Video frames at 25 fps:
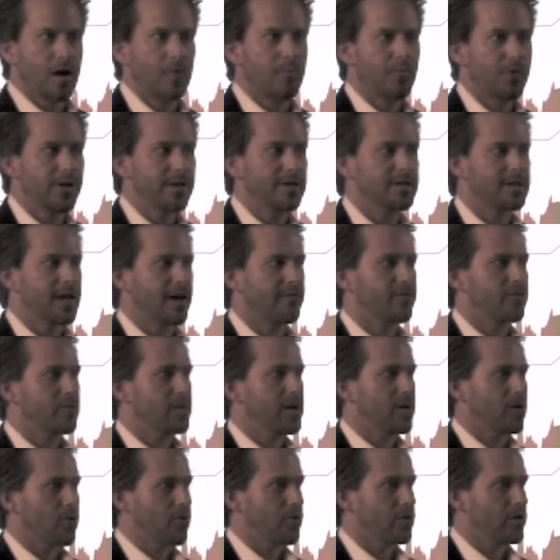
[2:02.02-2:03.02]
companies have
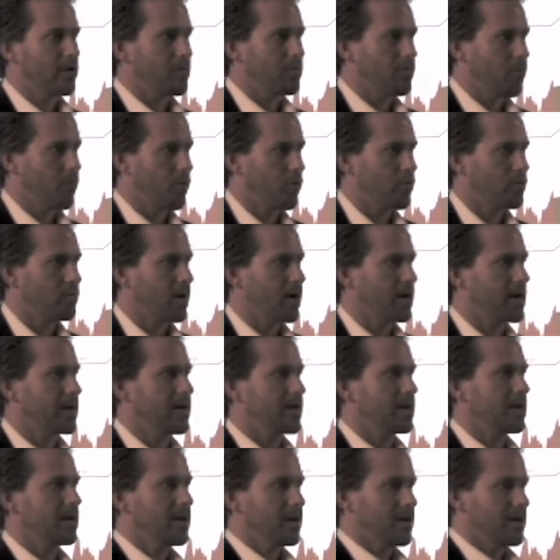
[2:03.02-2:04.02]
to be earning more
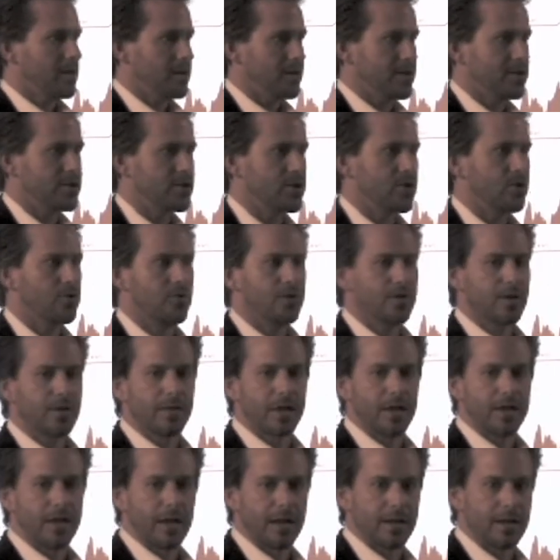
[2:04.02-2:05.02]
money this year than
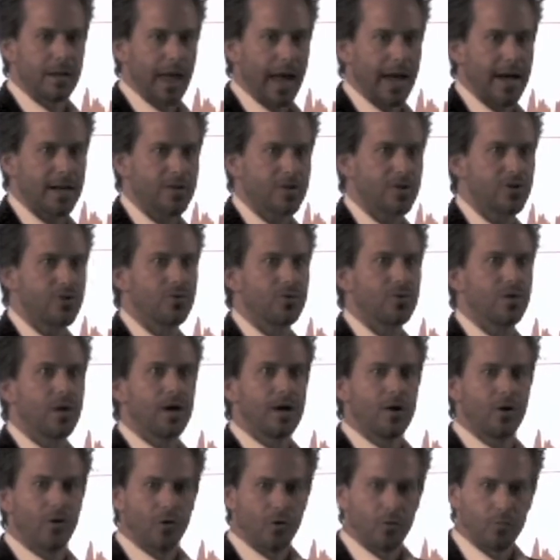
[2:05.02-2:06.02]
they did last year,
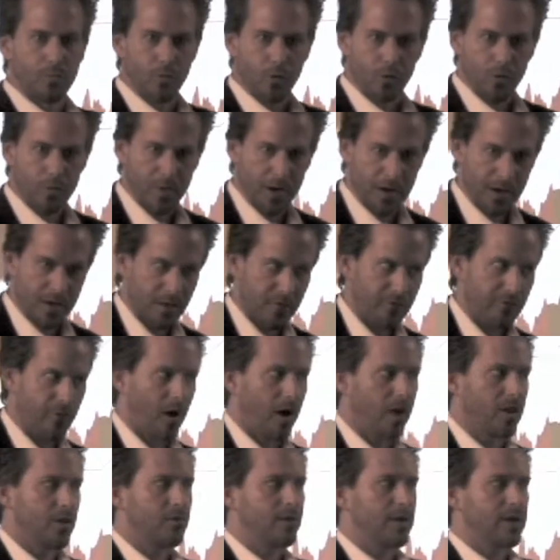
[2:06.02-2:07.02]
or more money the
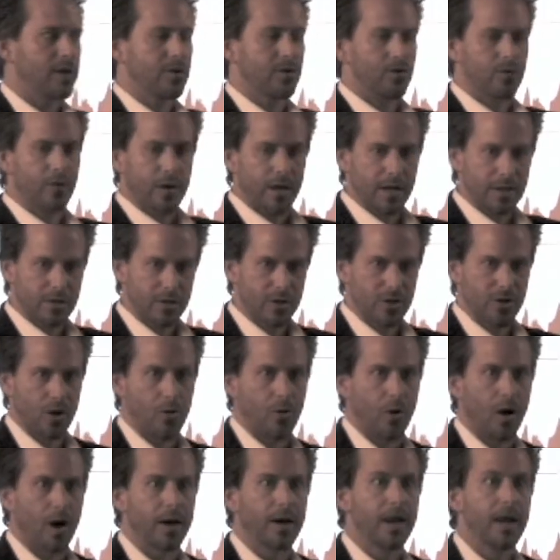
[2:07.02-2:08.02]
following year, and
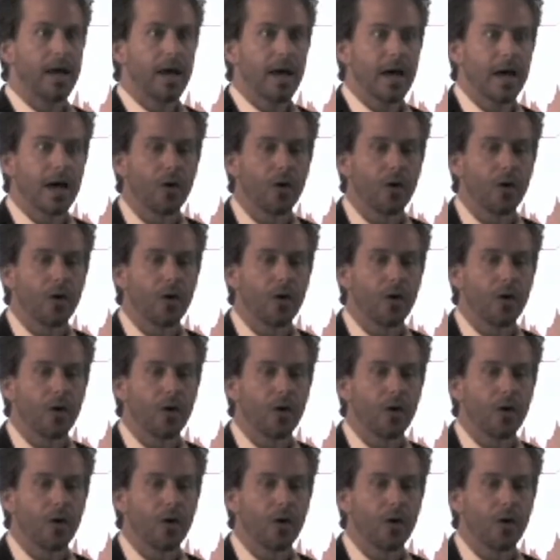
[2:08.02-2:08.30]
so on.